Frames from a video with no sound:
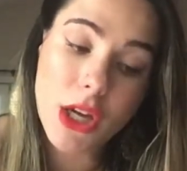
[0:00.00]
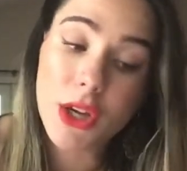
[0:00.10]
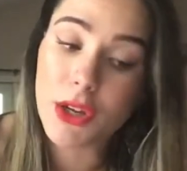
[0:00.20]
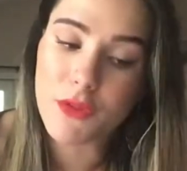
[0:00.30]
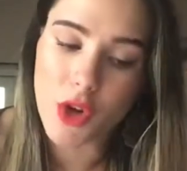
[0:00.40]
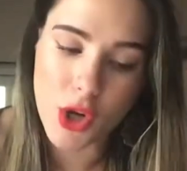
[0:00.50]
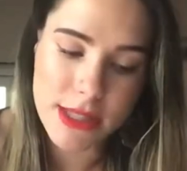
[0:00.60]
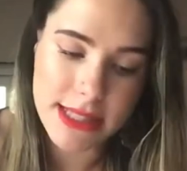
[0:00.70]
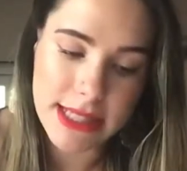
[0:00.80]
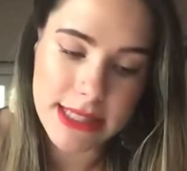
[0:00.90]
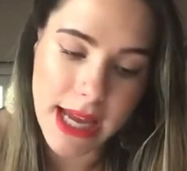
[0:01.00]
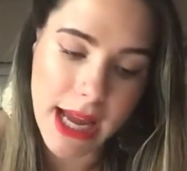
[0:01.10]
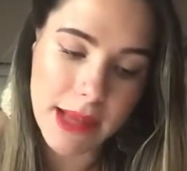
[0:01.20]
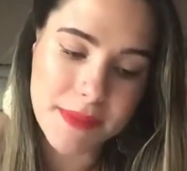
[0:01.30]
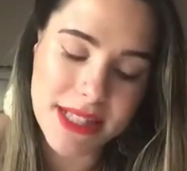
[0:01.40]
Good for all skin
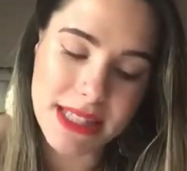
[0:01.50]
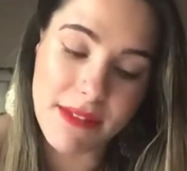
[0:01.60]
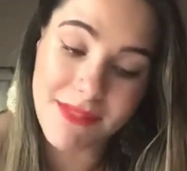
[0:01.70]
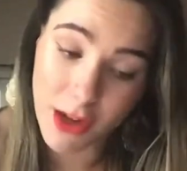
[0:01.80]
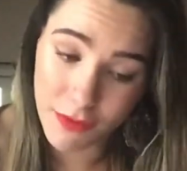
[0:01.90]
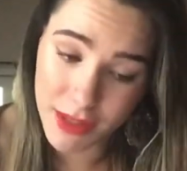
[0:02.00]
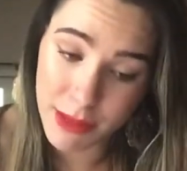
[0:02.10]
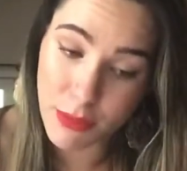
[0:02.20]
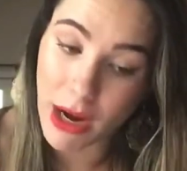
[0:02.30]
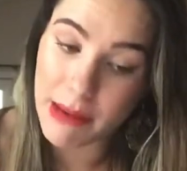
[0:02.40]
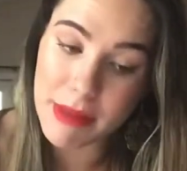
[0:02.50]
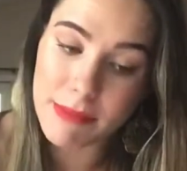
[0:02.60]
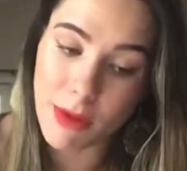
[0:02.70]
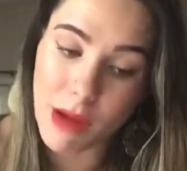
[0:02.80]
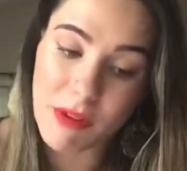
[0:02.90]
types. It's a velvety priming
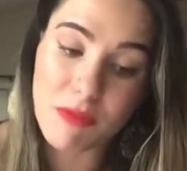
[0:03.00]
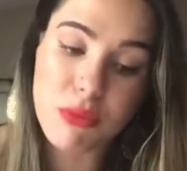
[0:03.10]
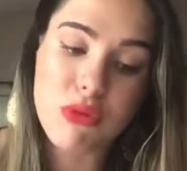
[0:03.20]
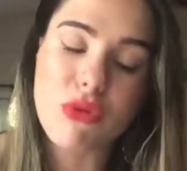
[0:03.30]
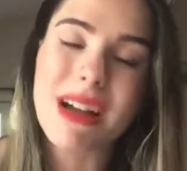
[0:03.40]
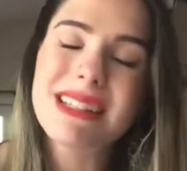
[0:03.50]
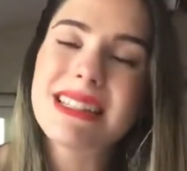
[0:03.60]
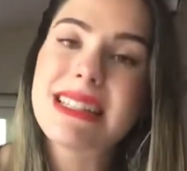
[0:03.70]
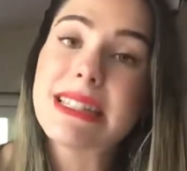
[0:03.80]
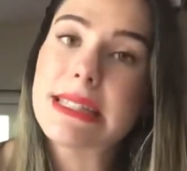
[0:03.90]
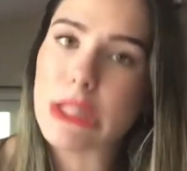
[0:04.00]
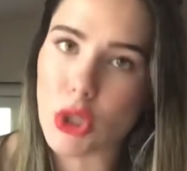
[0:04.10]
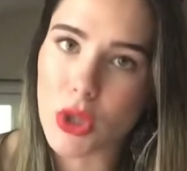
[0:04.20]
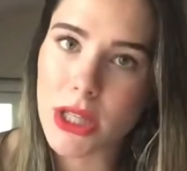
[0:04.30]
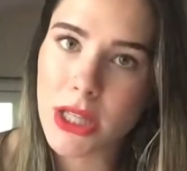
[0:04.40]
balm of pressed silk.